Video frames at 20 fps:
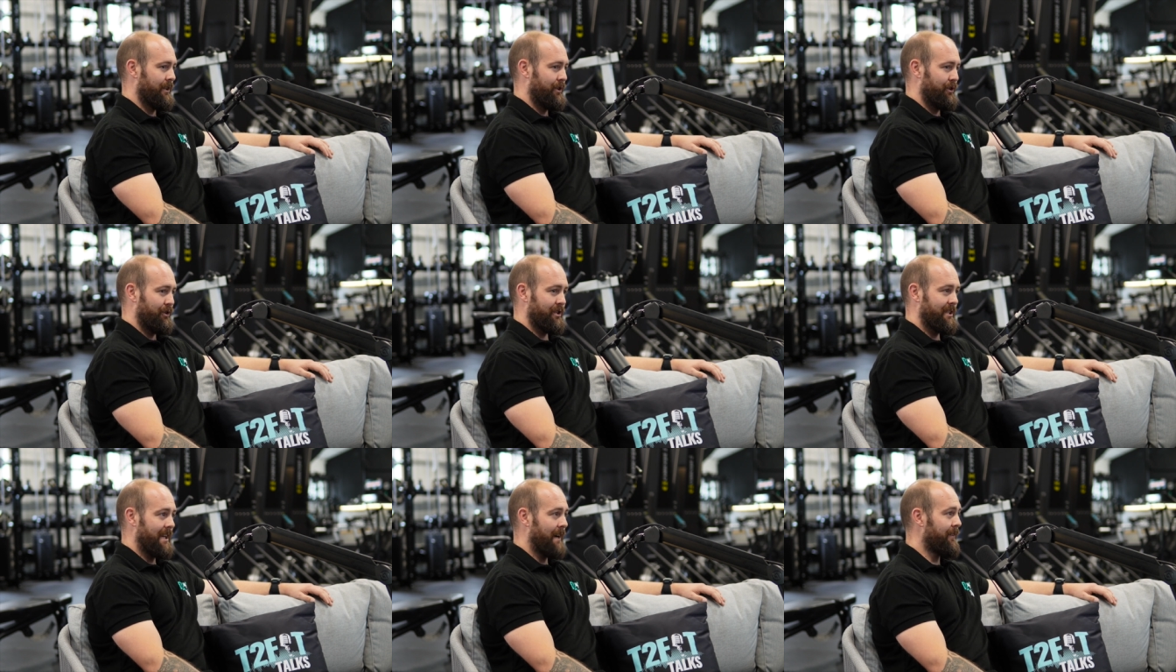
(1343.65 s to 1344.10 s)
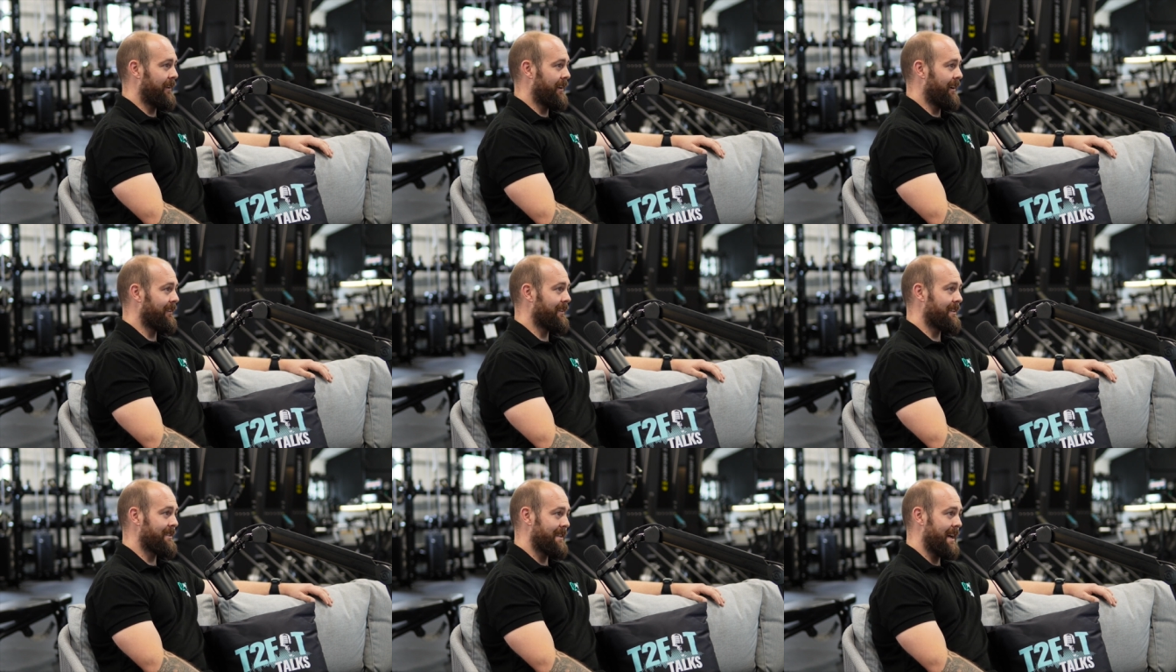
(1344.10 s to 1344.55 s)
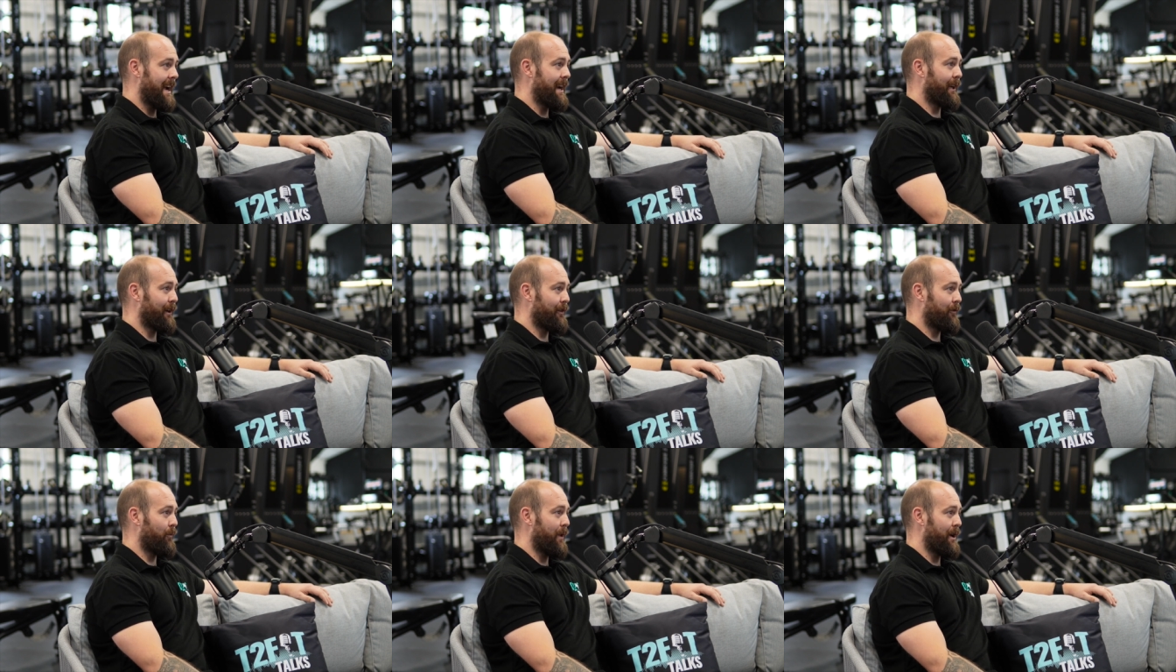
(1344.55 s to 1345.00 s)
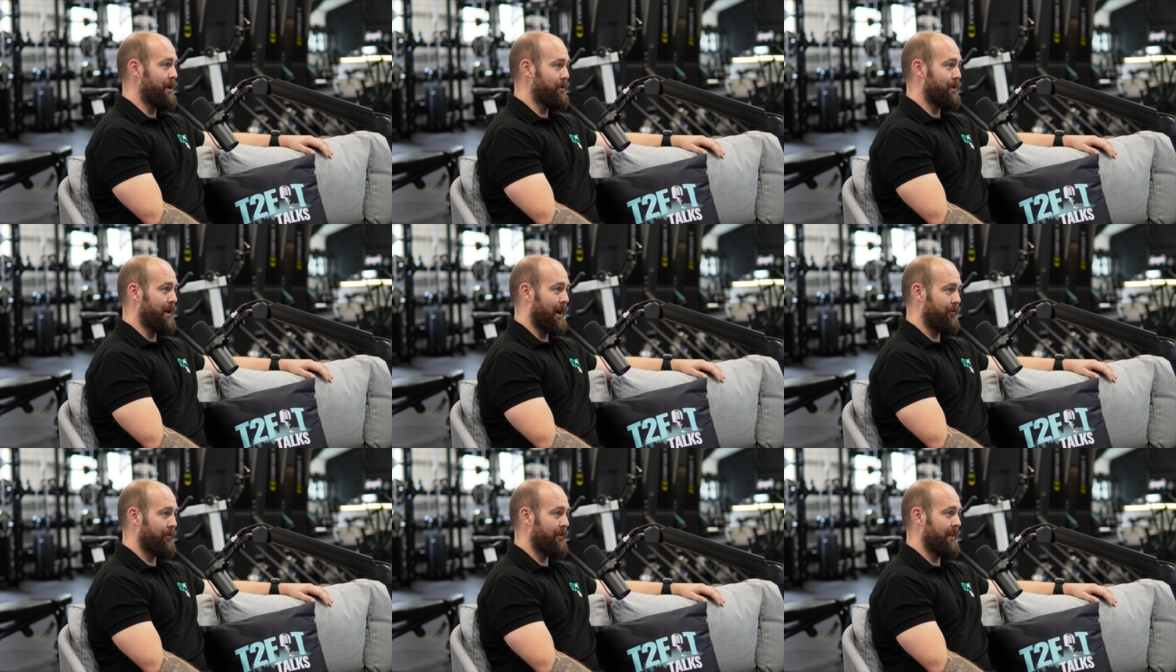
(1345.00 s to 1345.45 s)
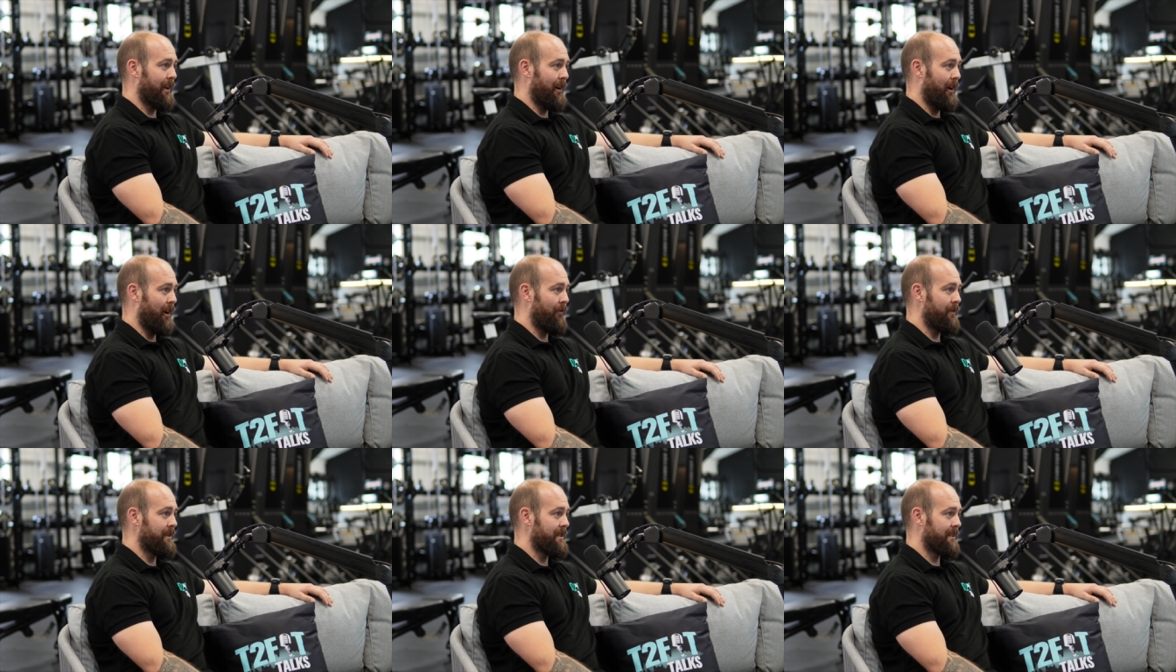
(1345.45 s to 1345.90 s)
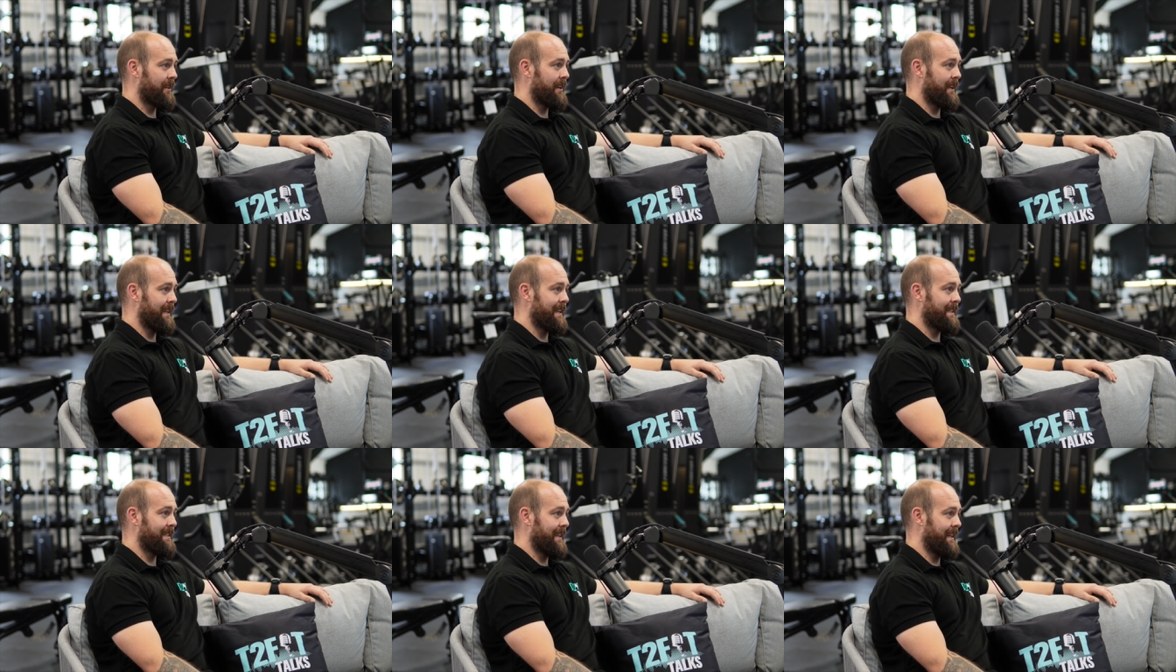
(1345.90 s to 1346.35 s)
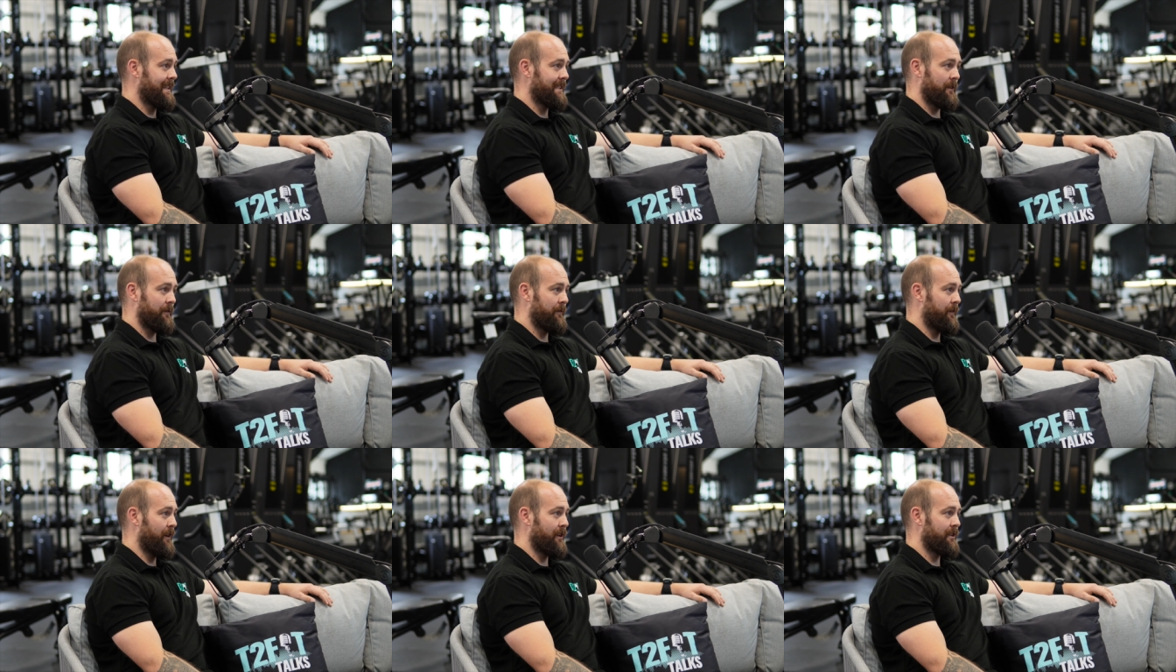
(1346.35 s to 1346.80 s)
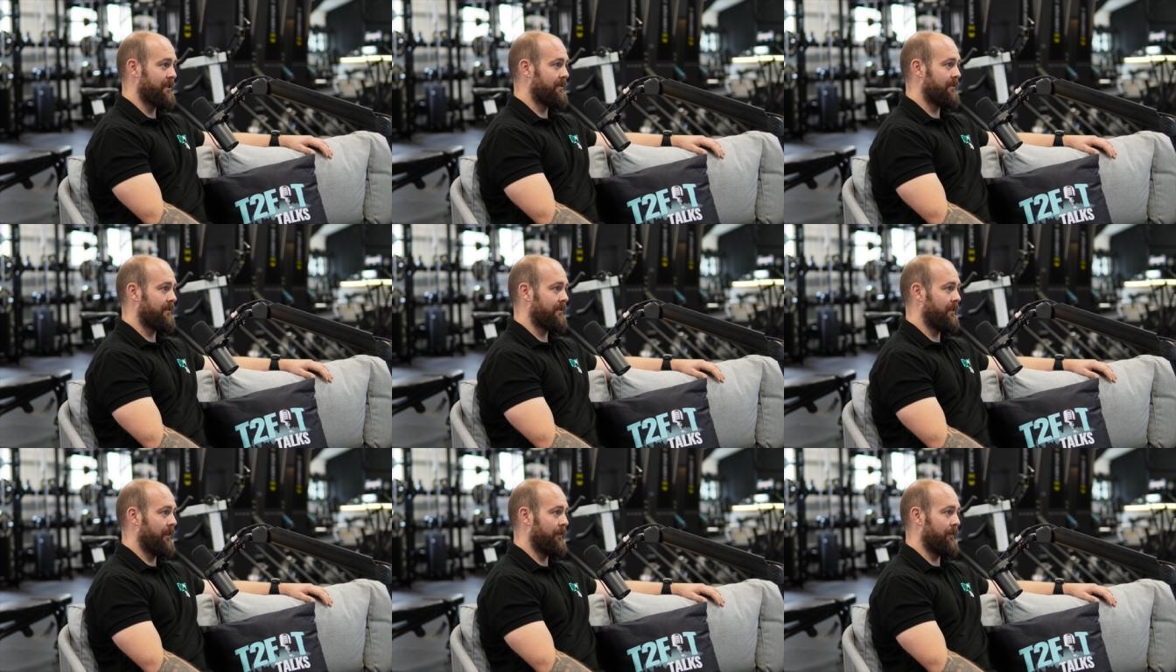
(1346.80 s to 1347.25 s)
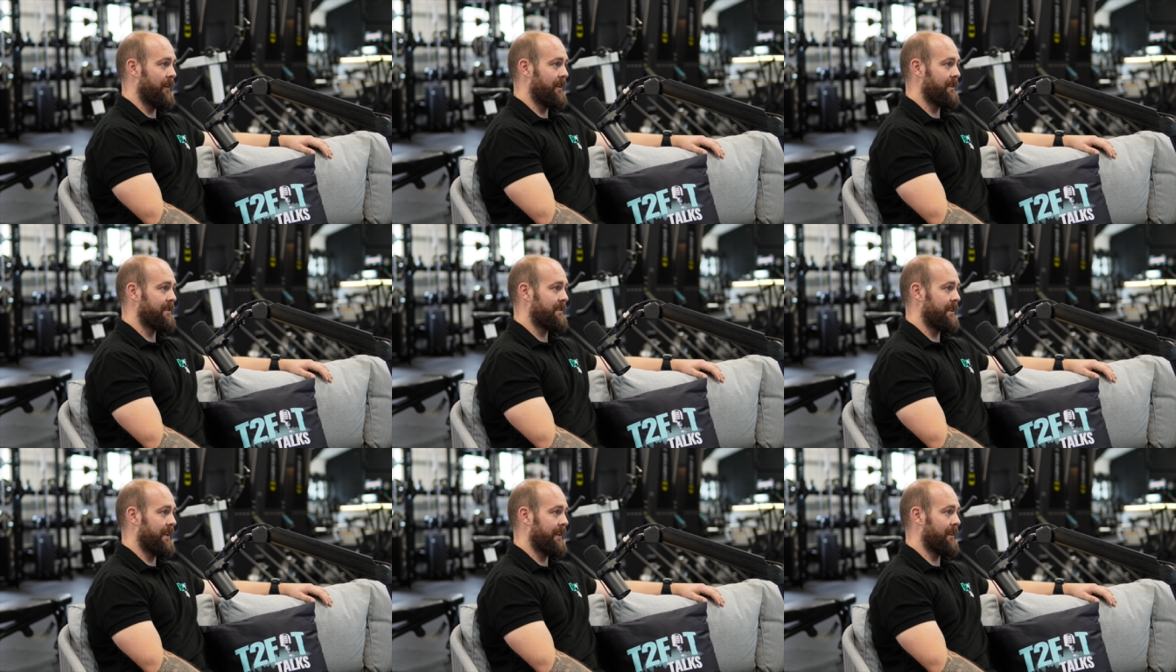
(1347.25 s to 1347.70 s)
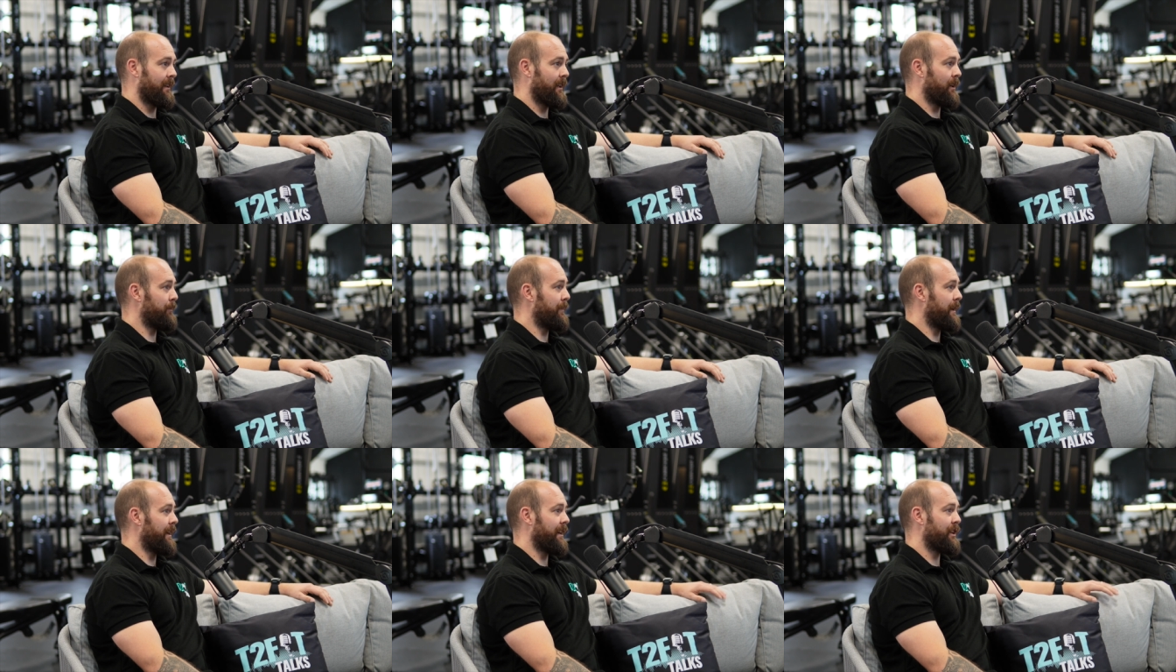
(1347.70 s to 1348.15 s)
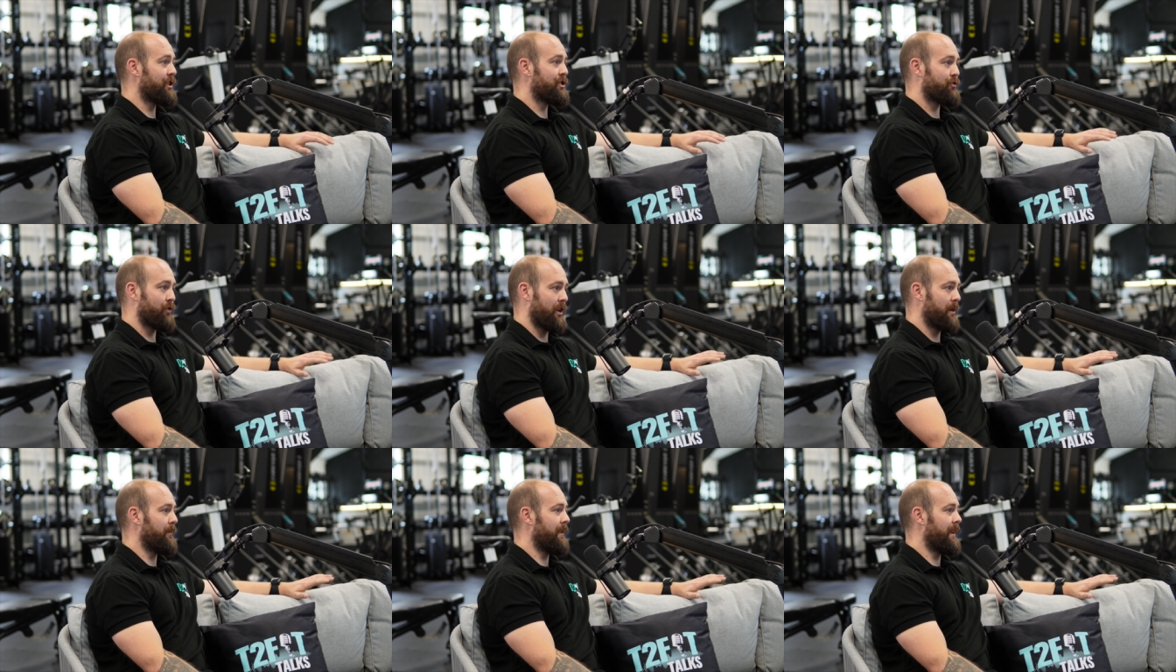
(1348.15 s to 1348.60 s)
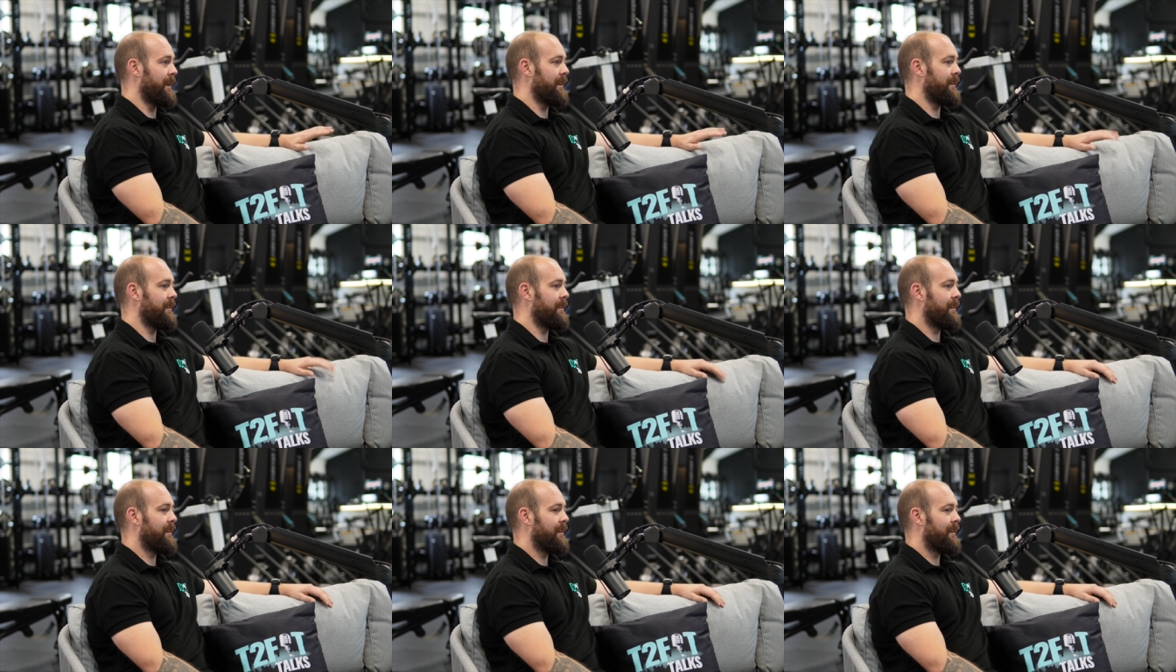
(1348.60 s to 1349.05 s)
just having an understanding of where you currently are is the first thing, and can be extremely,